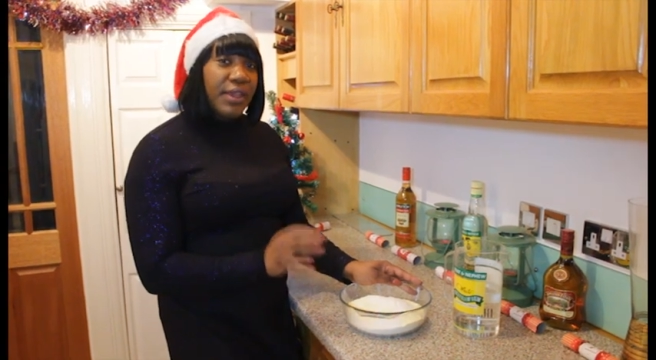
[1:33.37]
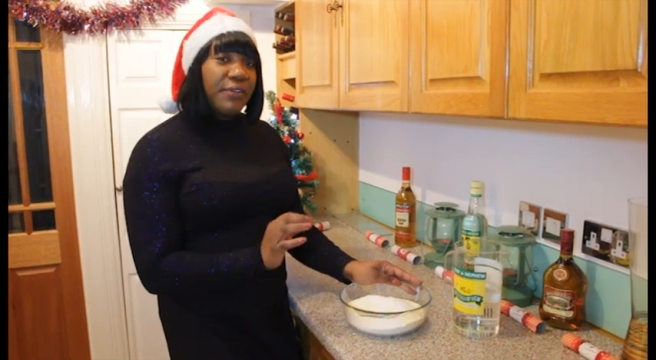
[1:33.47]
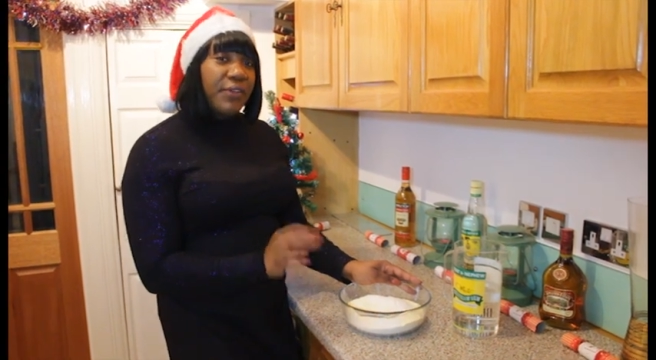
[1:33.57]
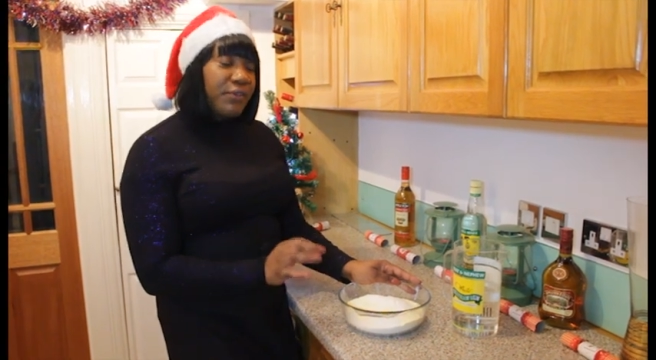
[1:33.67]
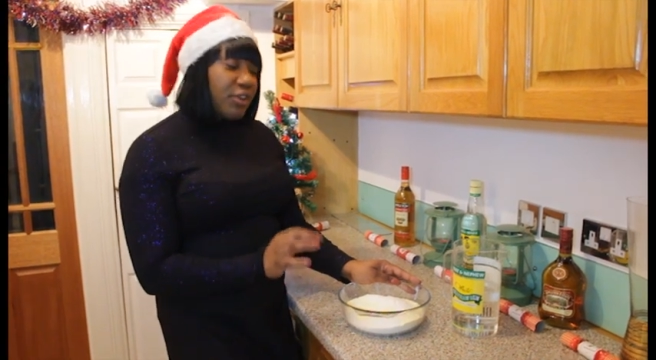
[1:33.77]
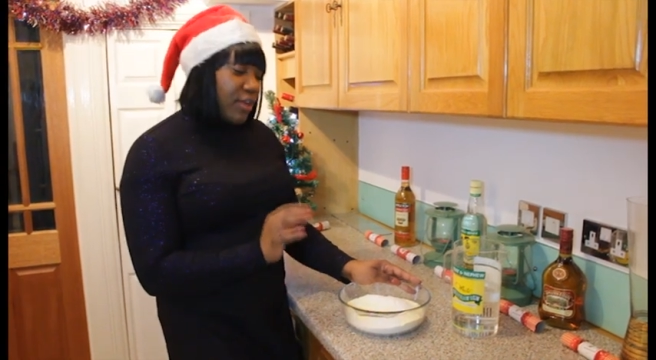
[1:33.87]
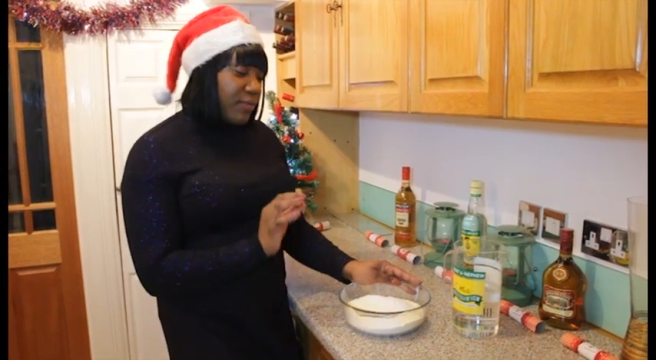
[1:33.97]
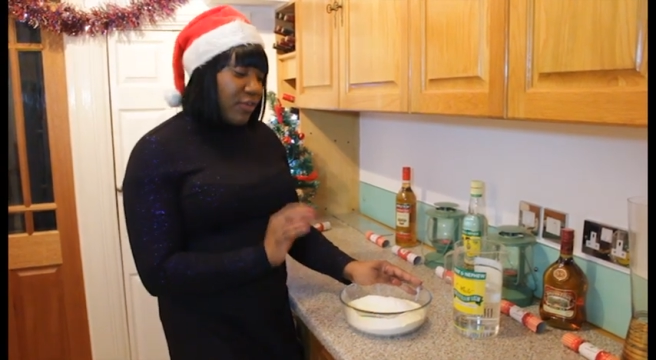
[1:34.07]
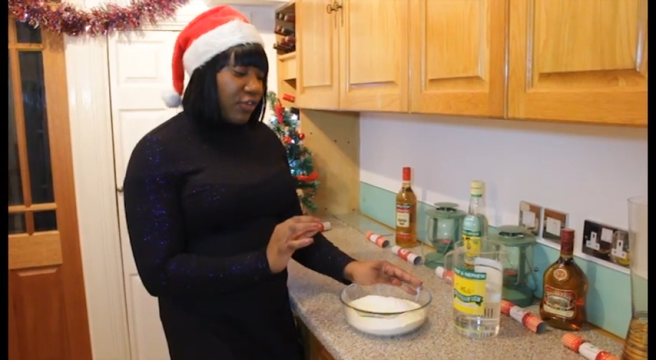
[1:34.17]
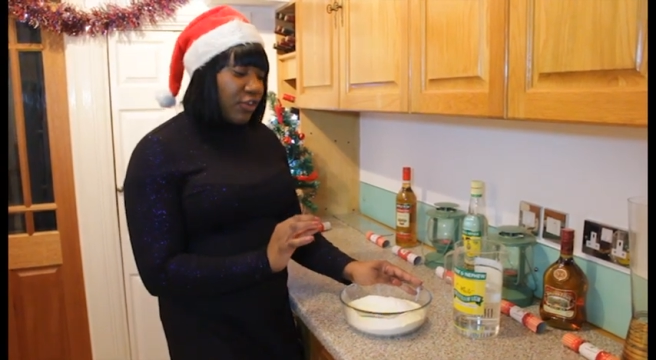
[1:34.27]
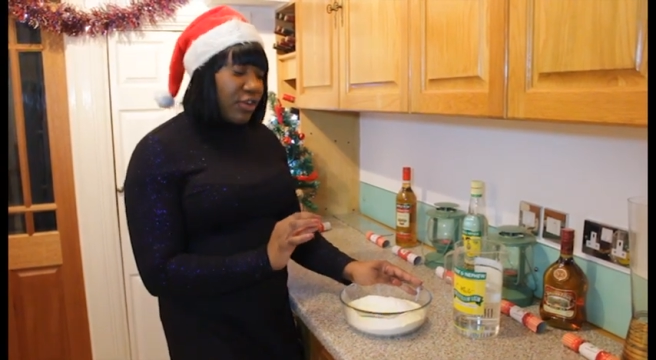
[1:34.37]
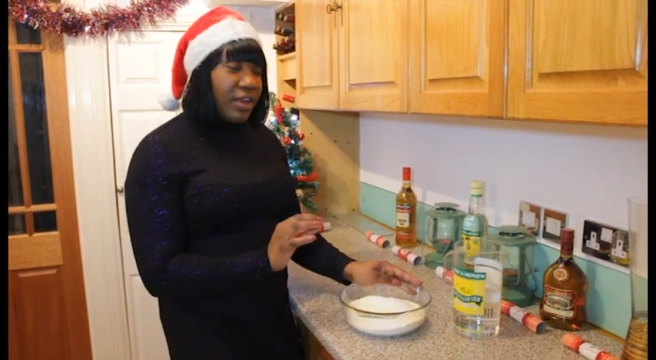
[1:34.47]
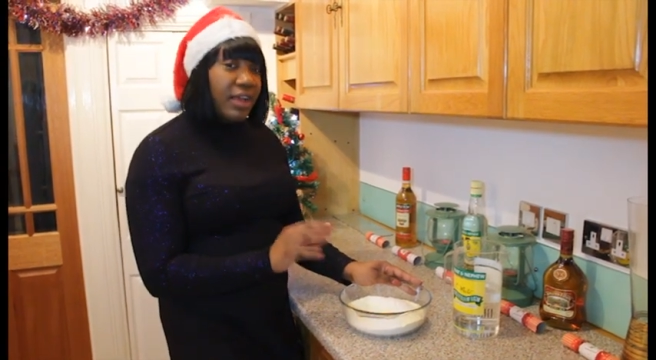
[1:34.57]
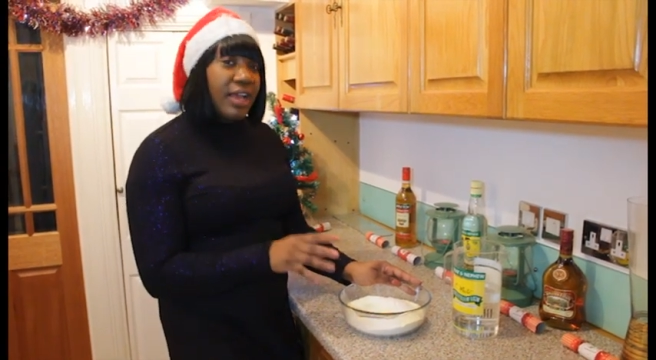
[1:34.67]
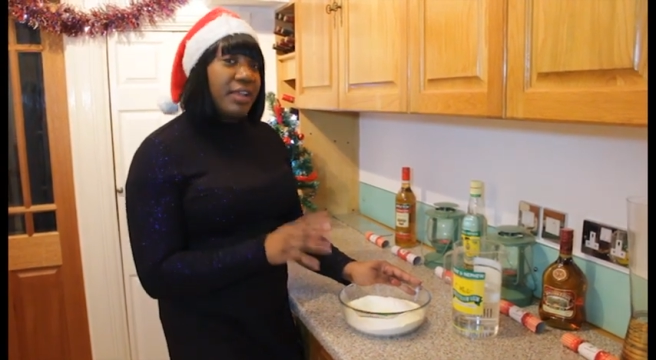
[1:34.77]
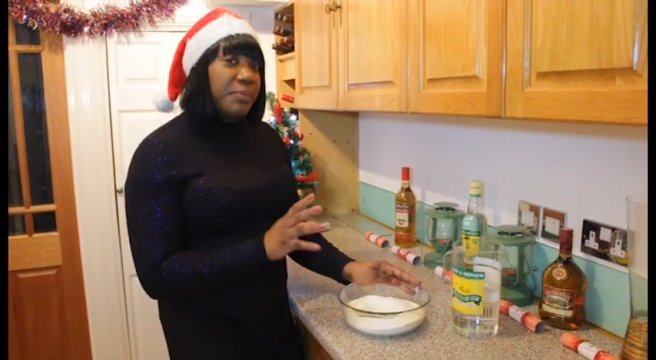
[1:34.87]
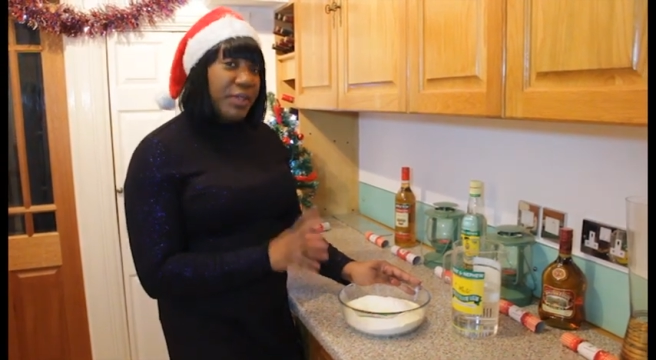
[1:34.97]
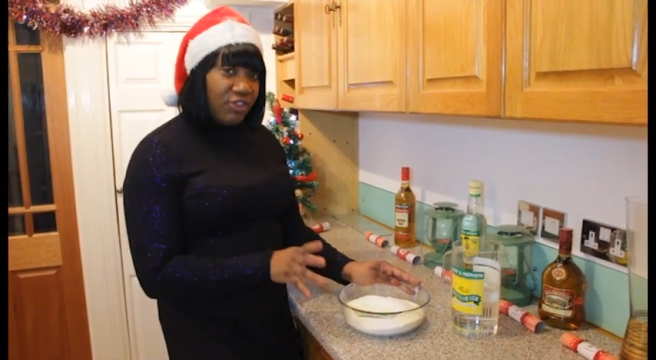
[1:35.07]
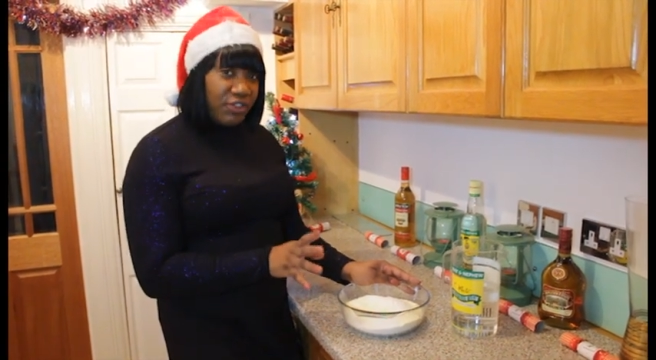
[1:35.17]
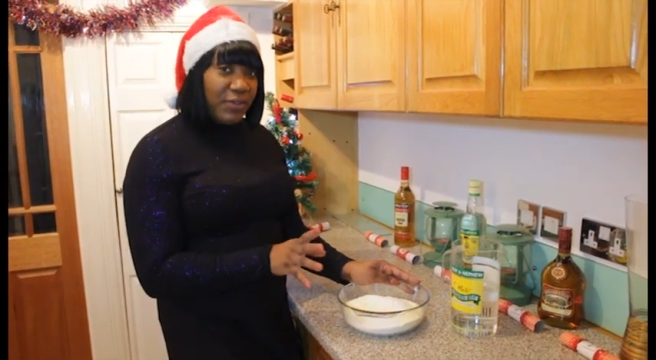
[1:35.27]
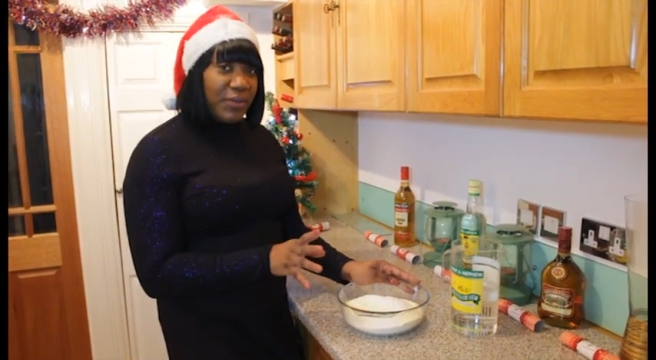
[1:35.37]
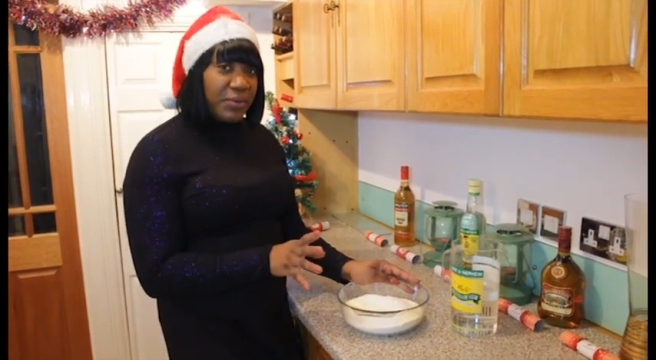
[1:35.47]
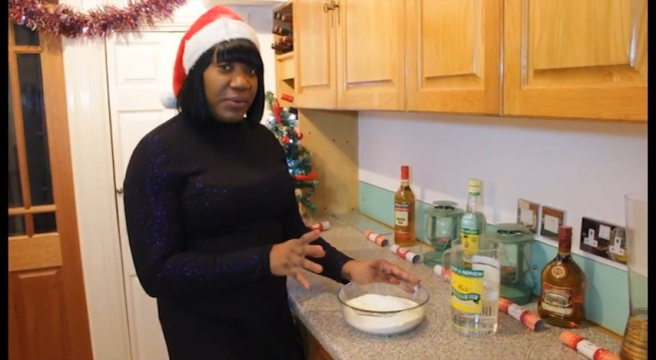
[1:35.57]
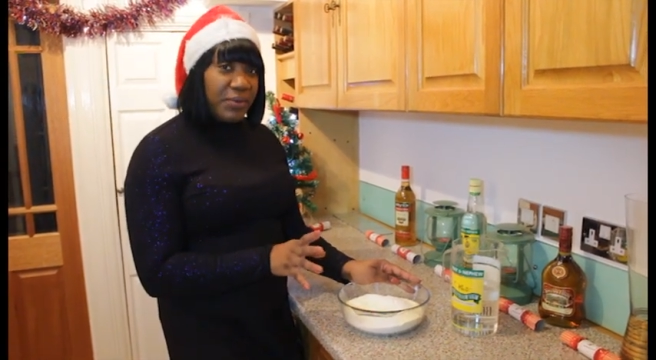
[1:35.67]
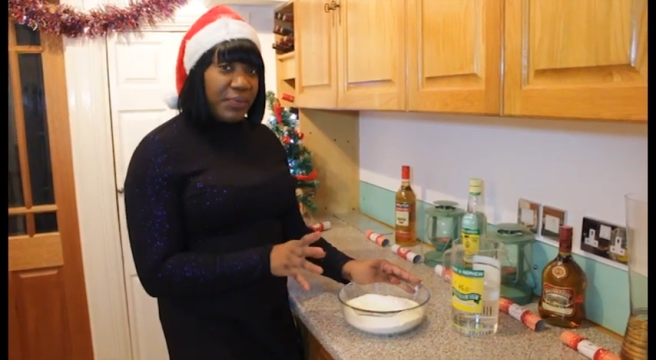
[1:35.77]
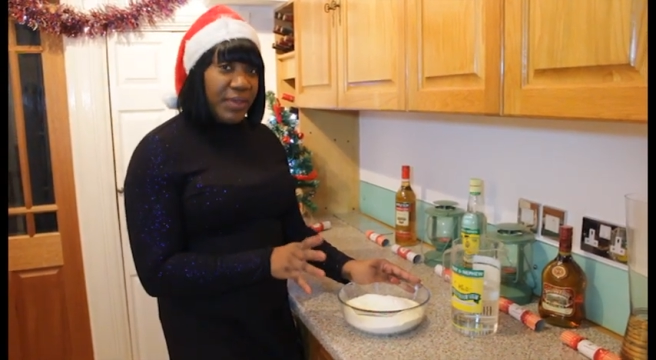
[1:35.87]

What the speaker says: 50 grams of sugar and a pinch of salt.